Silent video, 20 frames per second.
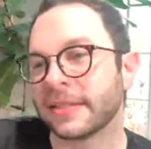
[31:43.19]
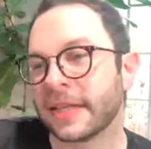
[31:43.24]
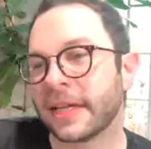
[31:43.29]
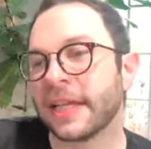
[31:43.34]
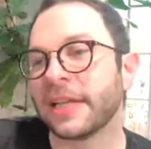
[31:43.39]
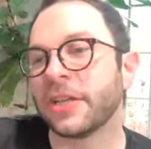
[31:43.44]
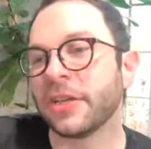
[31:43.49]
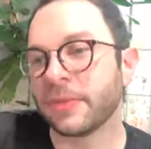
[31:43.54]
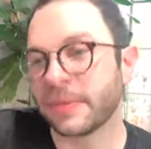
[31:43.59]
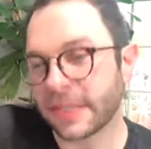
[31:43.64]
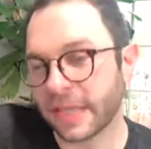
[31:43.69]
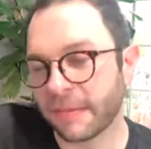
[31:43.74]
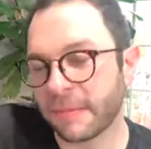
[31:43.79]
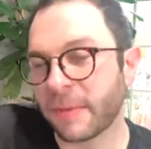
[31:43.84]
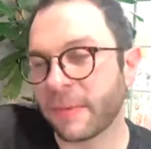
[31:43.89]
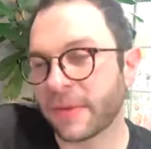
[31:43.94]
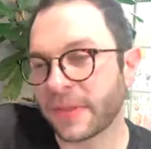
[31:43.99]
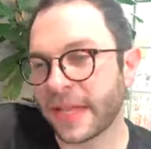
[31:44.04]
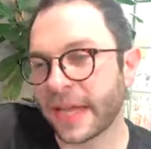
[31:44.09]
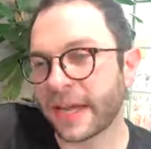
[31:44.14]
Can you tell
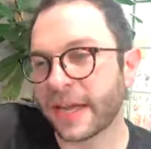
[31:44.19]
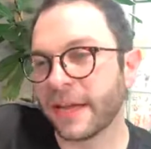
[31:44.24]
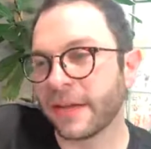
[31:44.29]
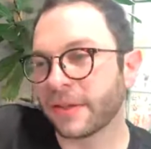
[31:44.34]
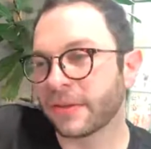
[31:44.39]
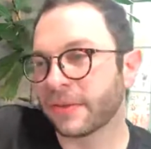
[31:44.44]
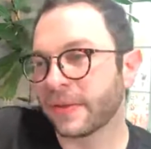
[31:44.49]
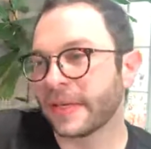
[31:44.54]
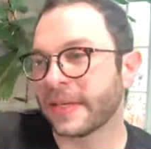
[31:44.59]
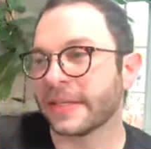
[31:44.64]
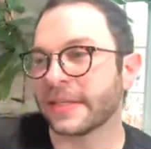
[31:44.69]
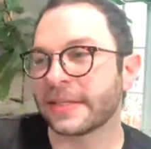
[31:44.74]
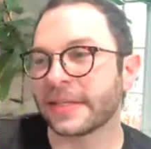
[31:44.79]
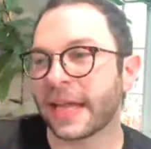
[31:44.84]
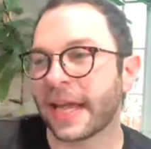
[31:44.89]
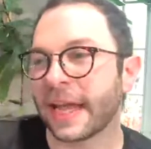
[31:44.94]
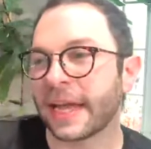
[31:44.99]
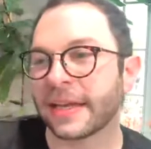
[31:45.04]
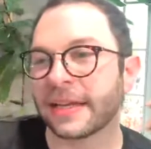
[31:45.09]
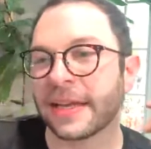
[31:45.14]
me what that color
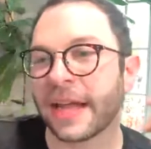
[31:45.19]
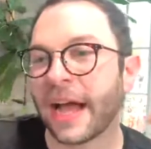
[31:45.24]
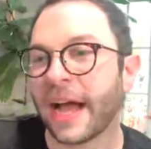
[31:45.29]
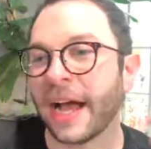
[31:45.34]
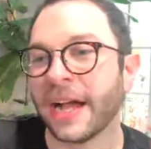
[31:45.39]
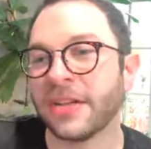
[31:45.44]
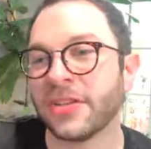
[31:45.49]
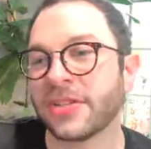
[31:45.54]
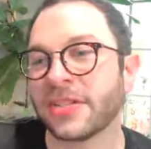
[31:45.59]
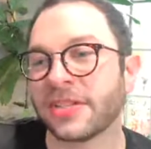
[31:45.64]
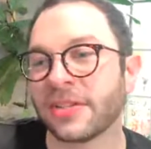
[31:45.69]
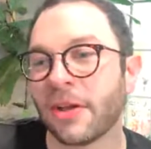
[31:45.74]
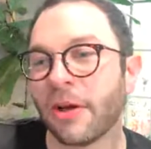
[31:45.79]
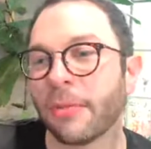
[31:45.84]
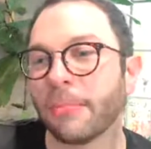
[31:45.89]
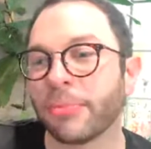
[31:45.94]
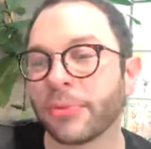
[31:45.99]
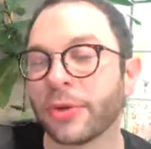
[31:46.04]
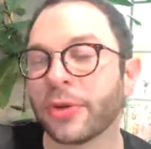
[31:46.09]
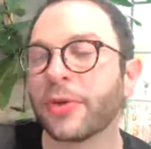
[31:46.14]
is? And I just
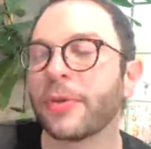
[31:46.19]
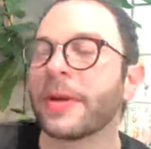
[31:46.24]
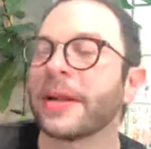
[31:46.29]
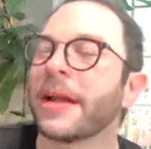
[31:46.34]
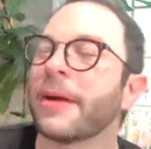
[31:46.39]
saw blue,